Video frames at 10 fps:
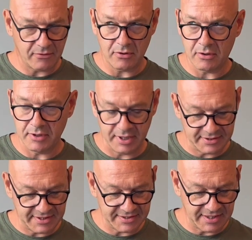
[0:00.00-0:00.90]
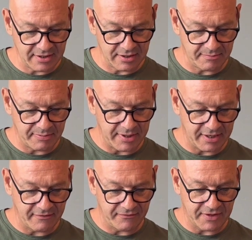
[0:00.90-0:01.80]
oh, it says here a pack
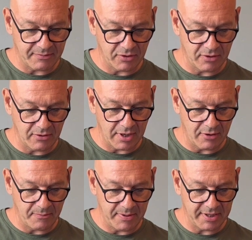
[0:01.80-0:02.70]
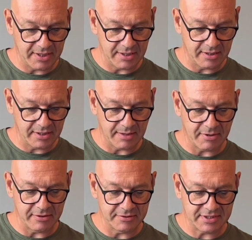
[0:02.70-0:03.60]
of
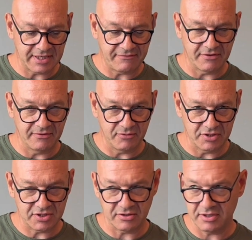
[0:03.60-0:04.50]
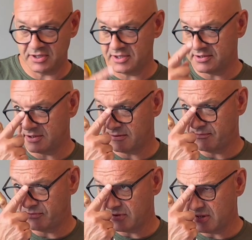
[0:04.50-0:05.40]
WLP 007, which I think is um,
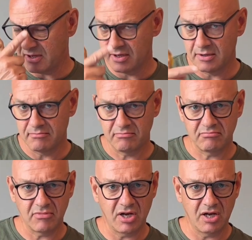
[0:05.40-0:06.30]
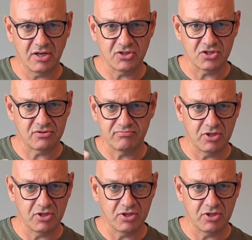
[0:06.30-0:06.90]
uh, just